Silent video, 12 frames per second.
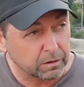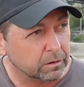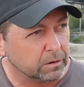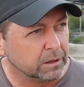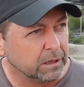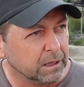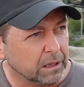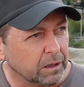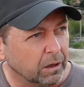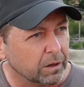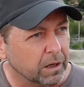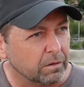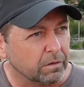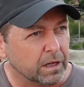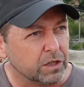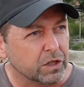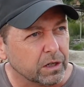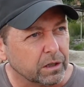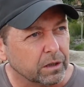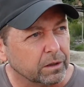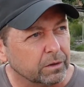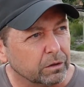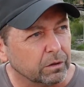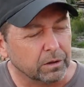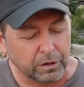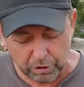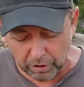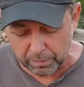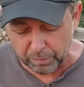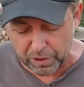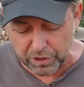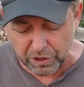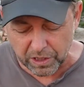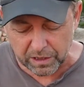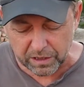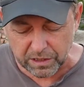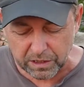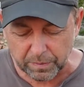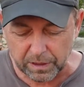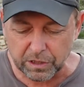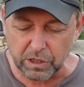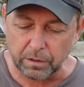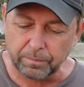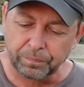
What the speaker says: or on an adventure, you'll appreciate this. I mean, so